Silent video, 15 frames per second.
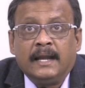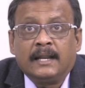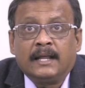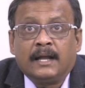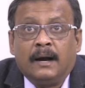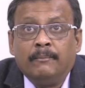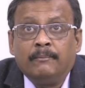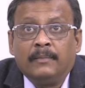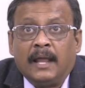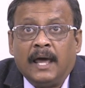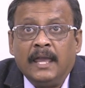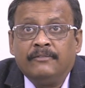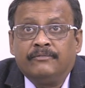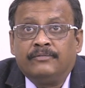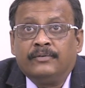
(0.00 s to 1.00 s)
and come
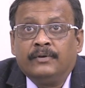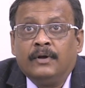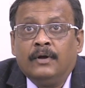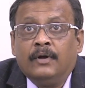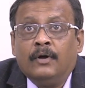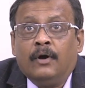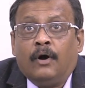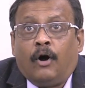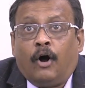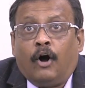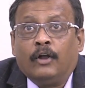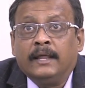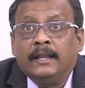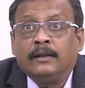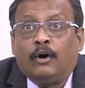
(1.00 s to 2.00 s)
live
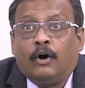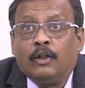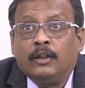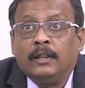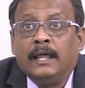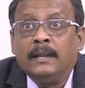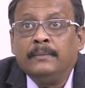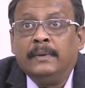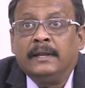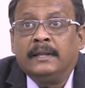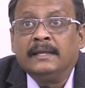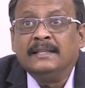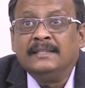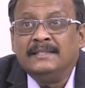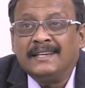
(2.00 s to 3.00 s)
on an online
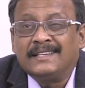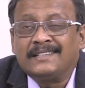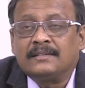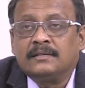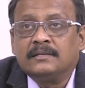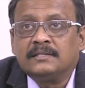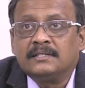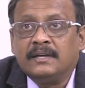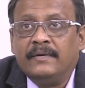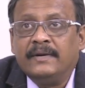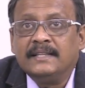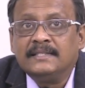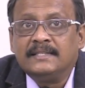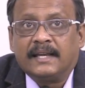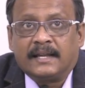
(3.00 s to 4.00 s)
meeting in just
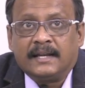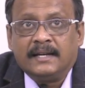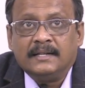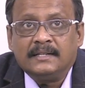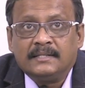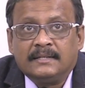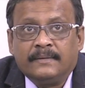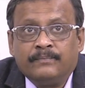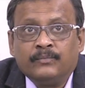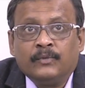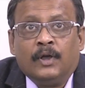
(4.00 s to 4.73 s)
17 seconds.